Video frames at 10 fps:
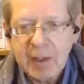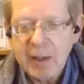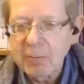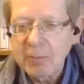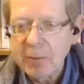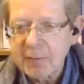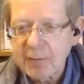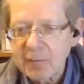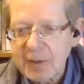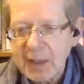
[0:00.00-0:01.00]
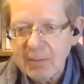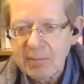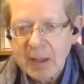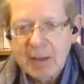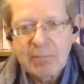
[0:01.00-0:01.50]
and what sort of key
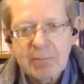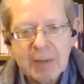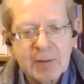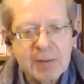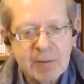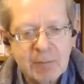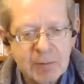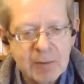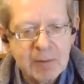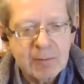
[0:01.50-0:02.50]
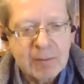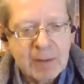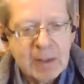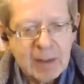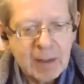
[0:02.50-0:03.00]
messages would you
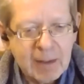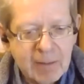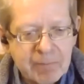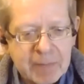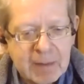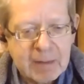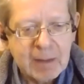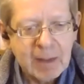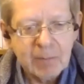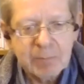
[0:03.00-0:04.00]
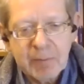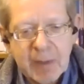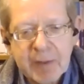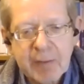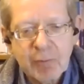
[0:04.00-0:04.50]

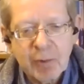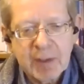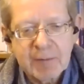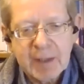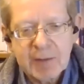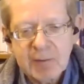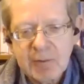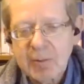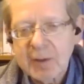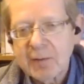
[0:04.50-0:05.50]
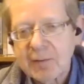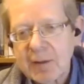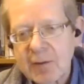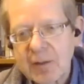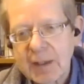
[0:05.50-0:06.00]
provide for other organizations who are
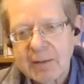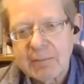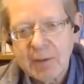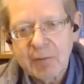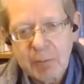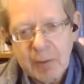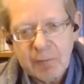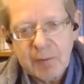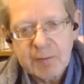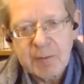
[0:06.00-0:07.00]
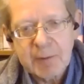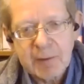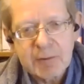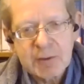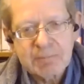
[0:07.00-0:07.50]
considering a remote first
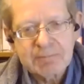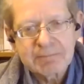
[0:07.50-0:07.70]
approach?